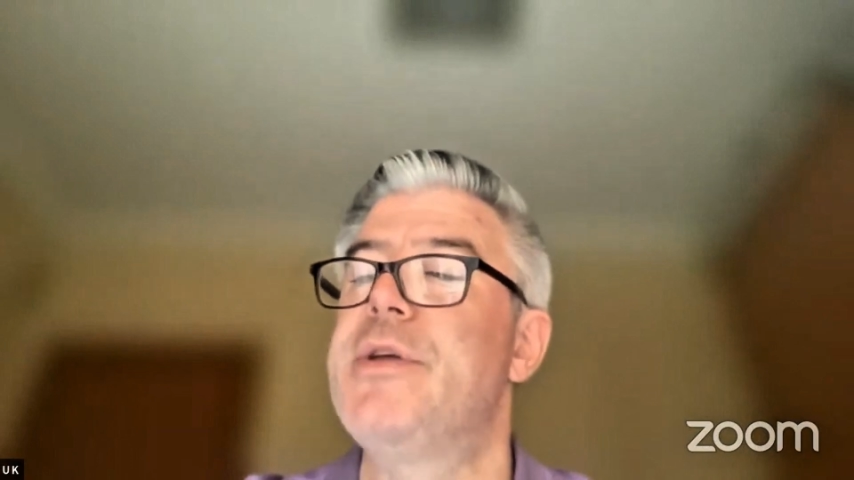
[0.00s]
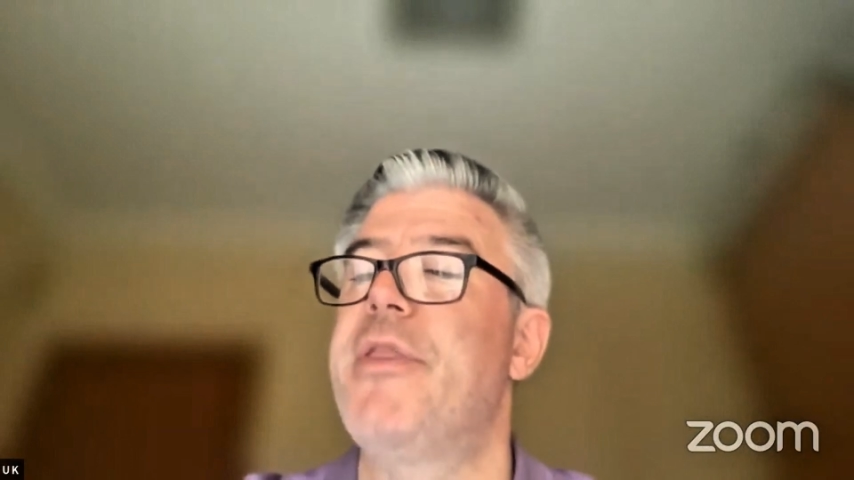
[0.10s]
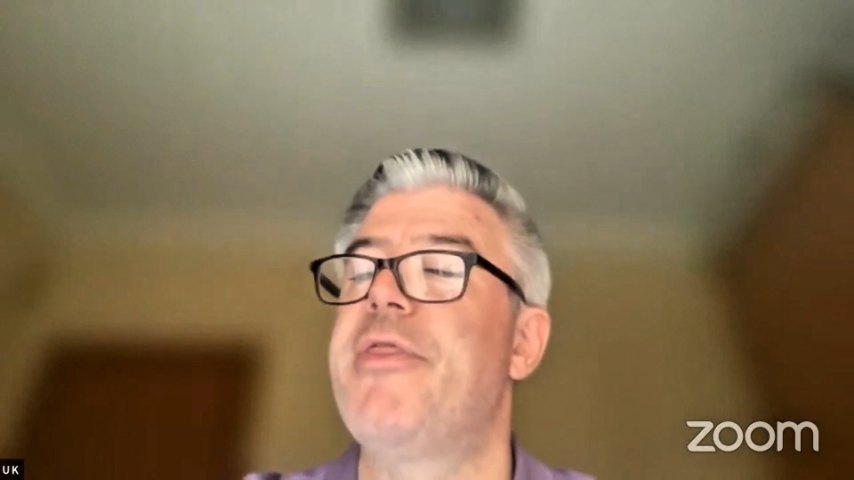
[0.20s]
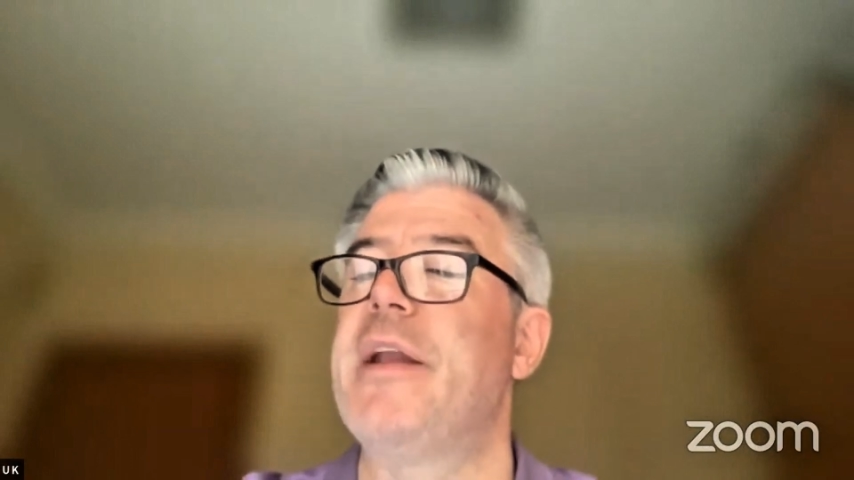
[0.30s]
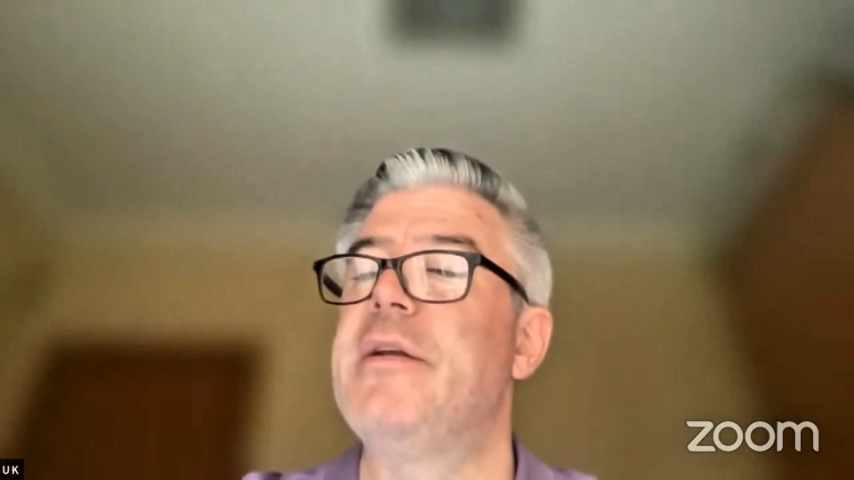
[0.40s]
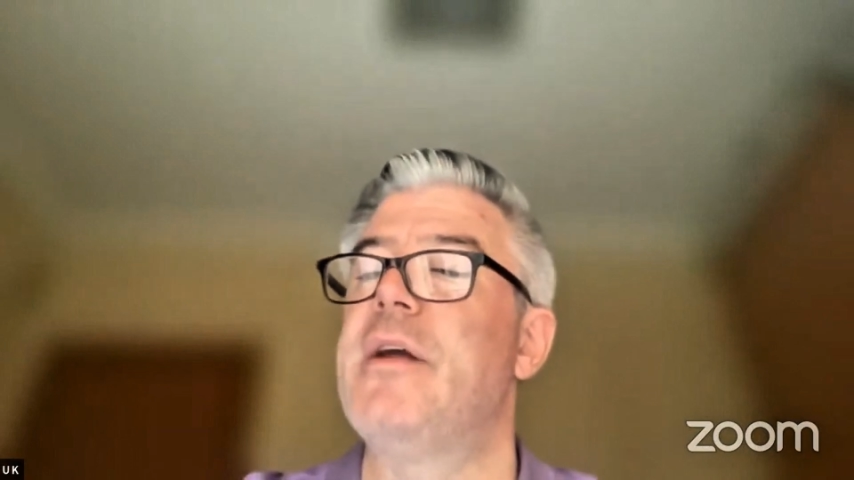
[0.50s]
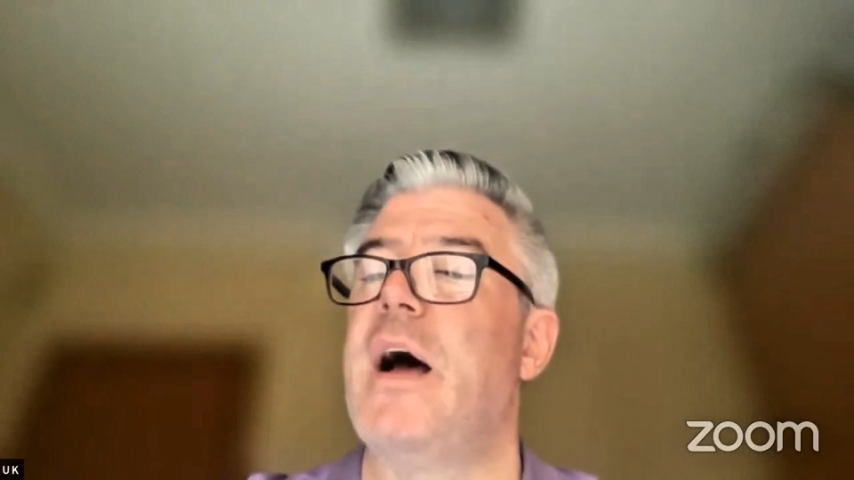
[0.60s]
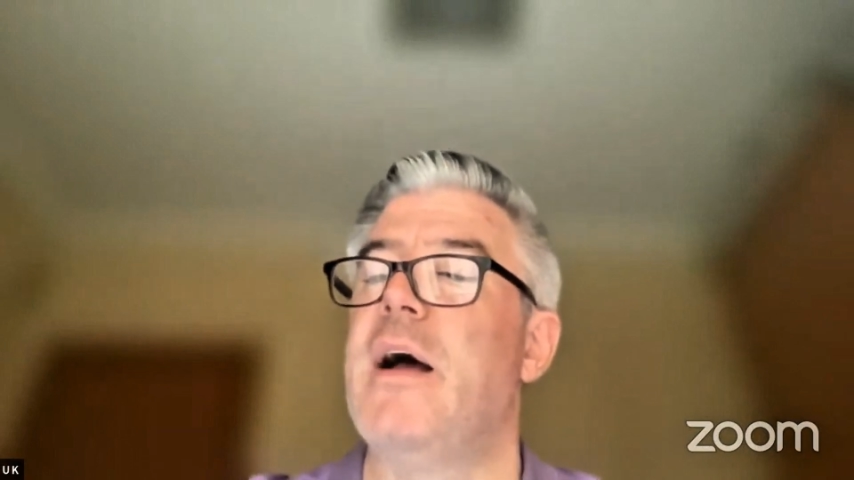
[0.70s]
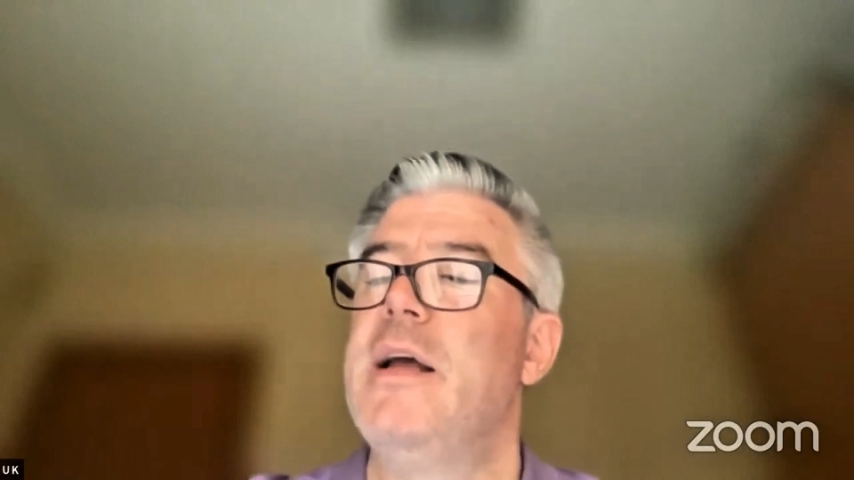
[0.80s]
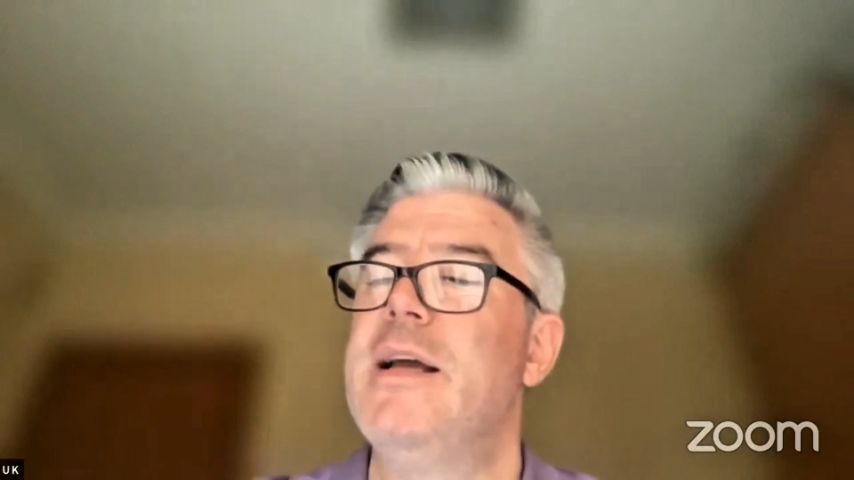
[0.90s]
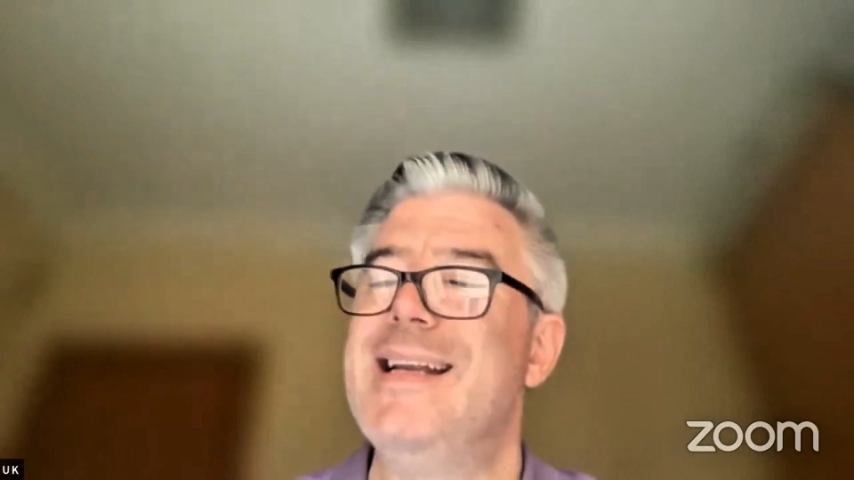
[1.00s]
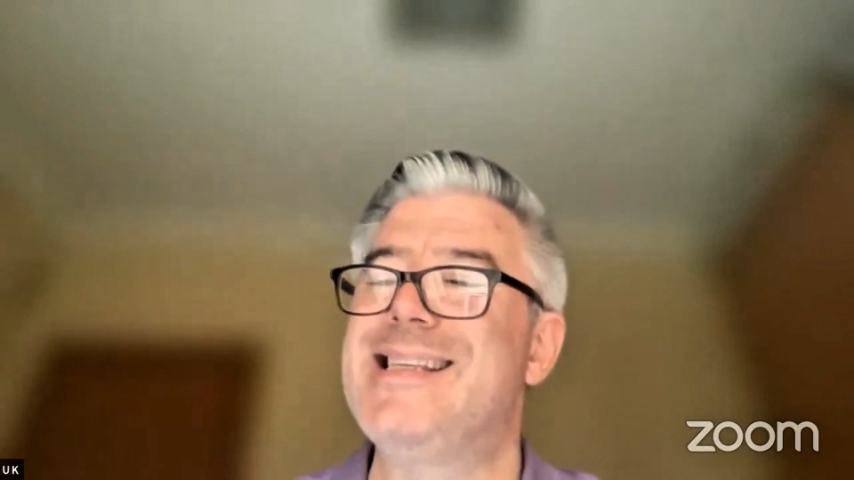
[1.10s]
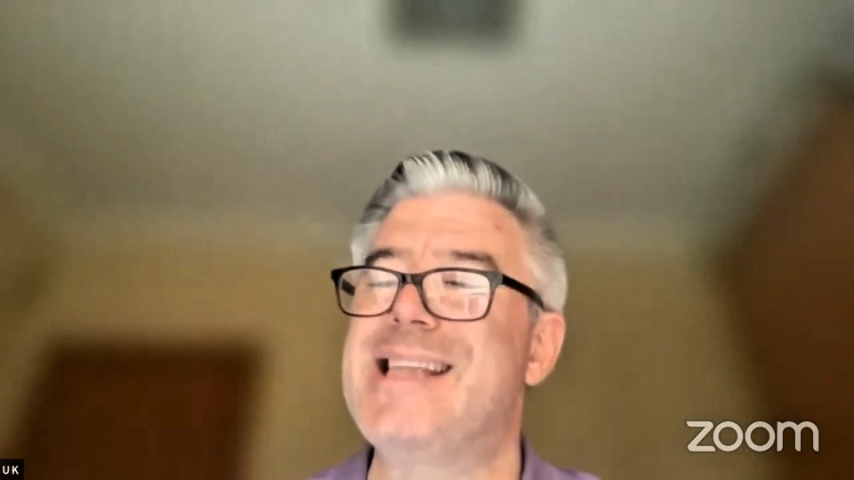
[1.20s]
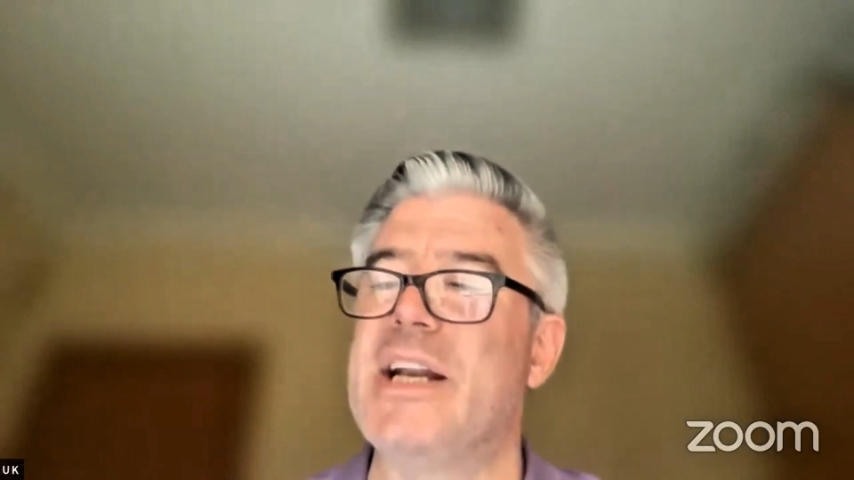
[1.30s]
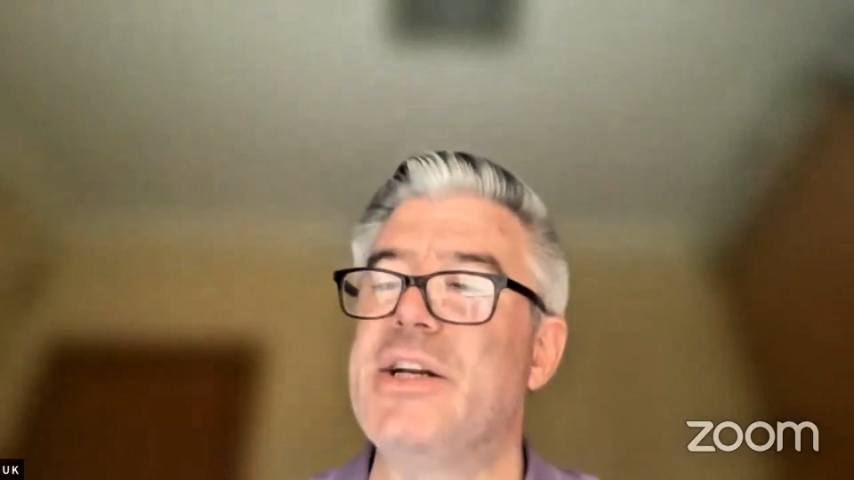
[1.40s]
The thunder.
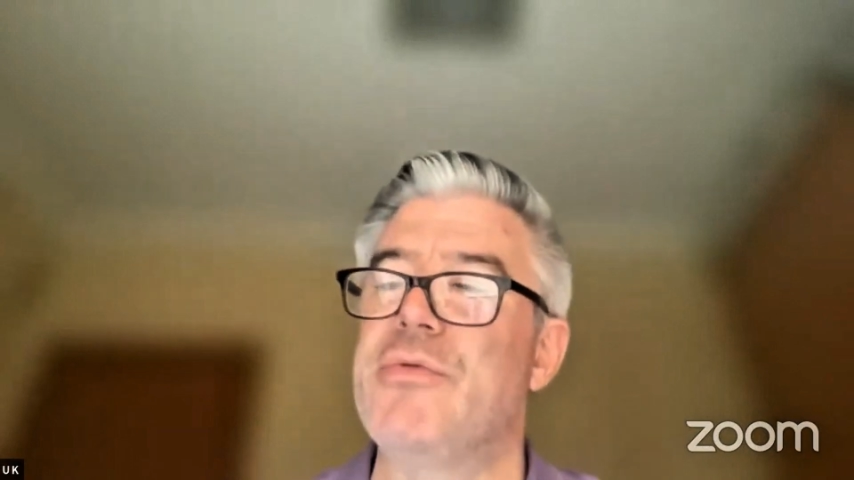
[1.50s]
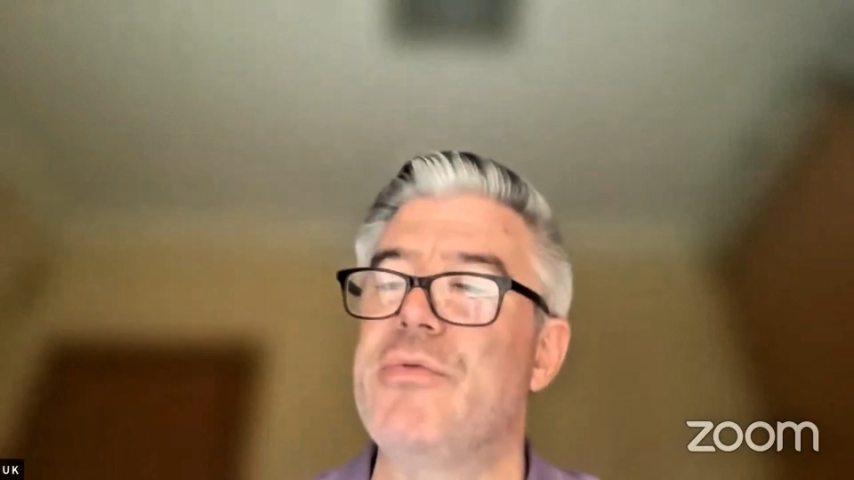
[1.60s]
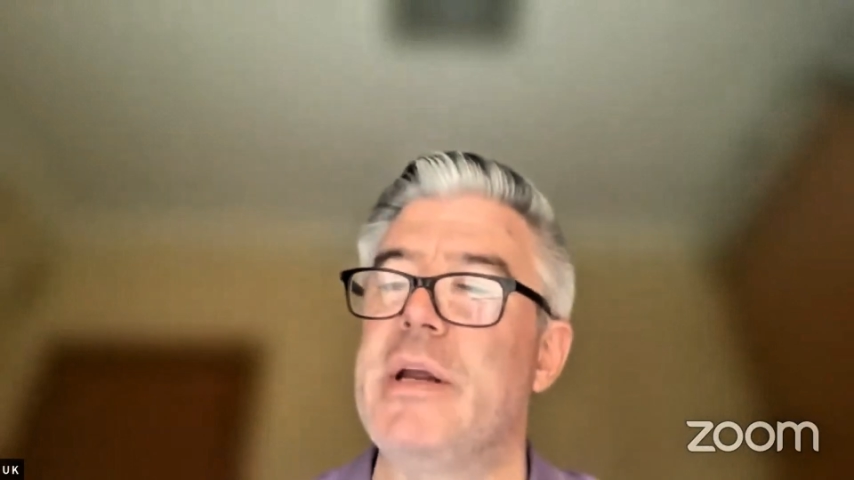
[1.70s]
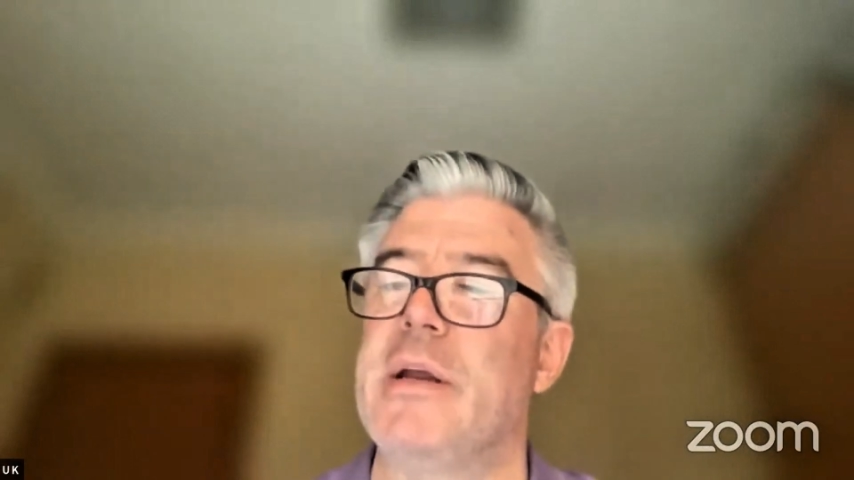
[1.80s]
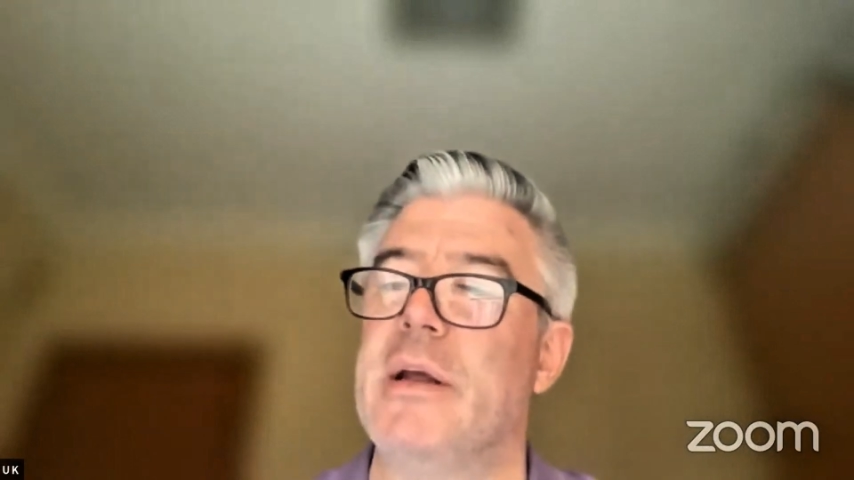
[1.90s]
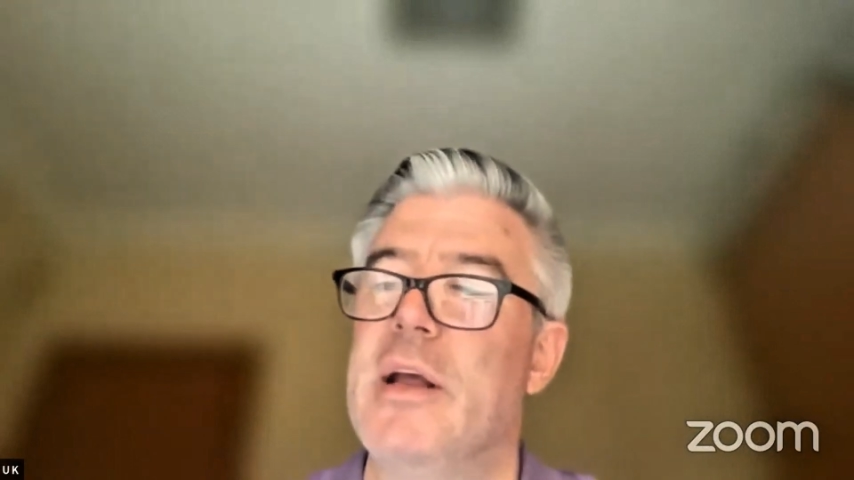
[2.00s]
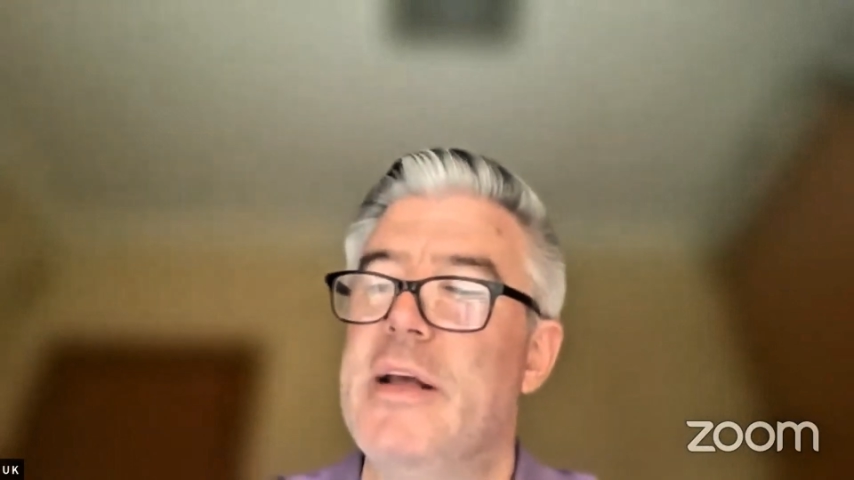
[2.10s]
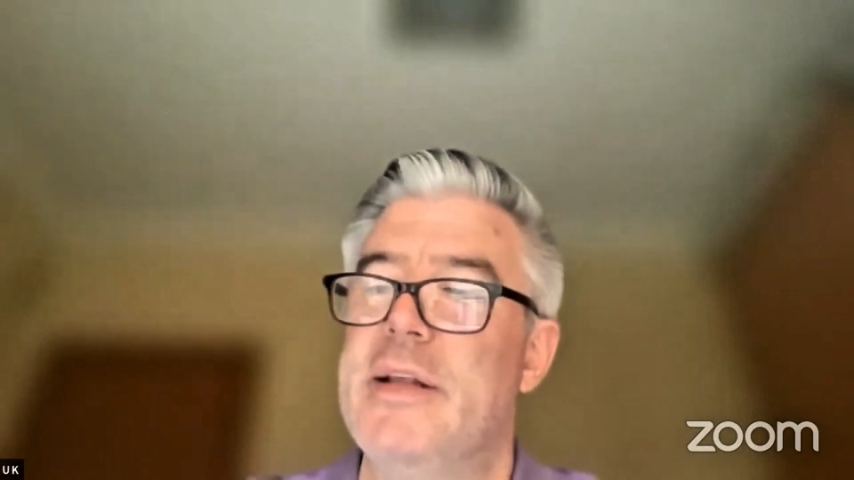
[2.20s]
It's thundering.